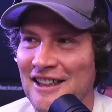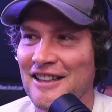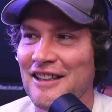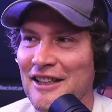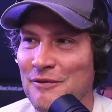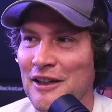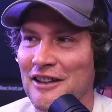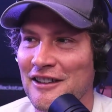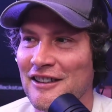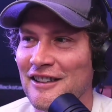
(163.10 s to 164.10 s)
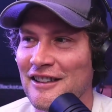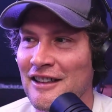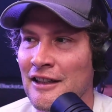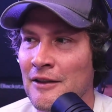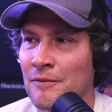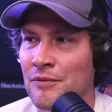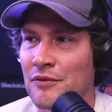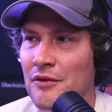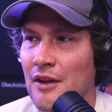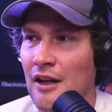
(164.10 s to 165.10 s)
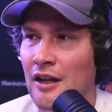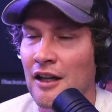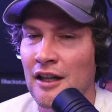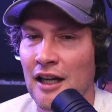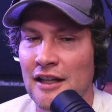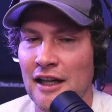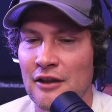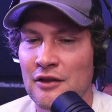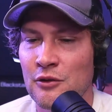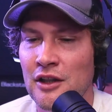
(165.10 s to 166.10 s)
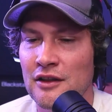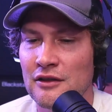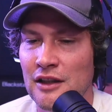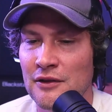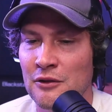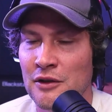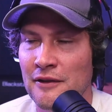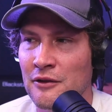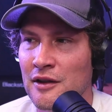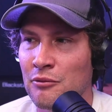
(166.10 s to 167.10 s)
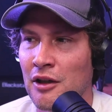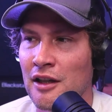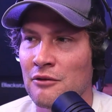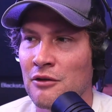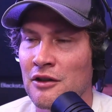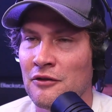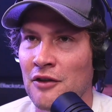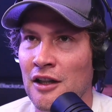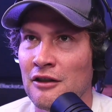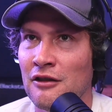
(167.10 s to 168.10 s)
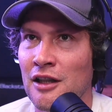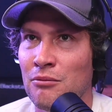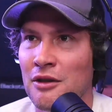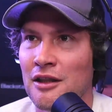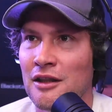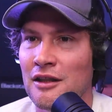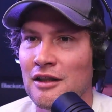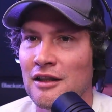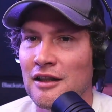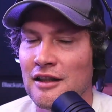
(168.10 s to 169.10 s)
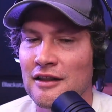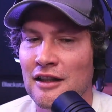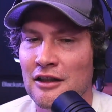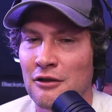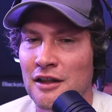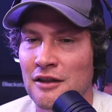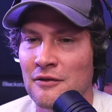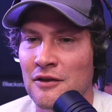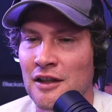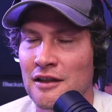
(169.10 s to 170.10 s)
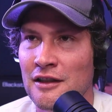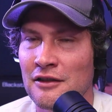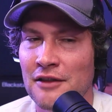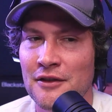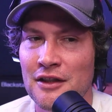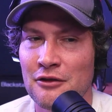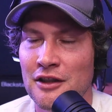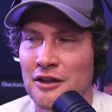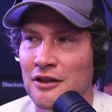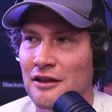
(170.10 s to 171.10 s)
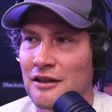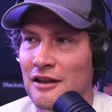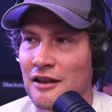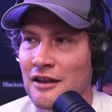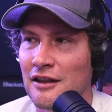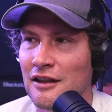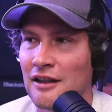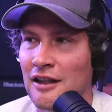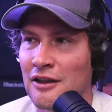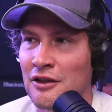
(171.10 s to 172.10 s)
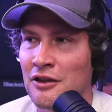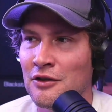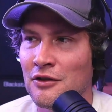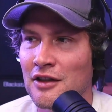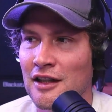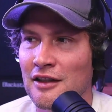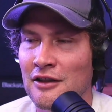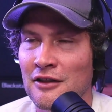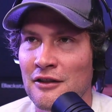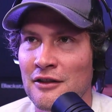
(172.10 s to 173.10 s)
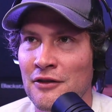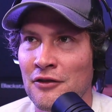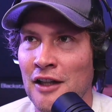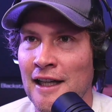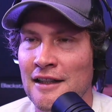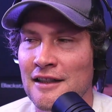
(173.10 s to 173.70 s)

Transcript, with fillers: the email. Uh, and now, so we also have a we have to respond with a follow up. He's got a question for us, the eleventh question. Uh, do you think the Earth is flat?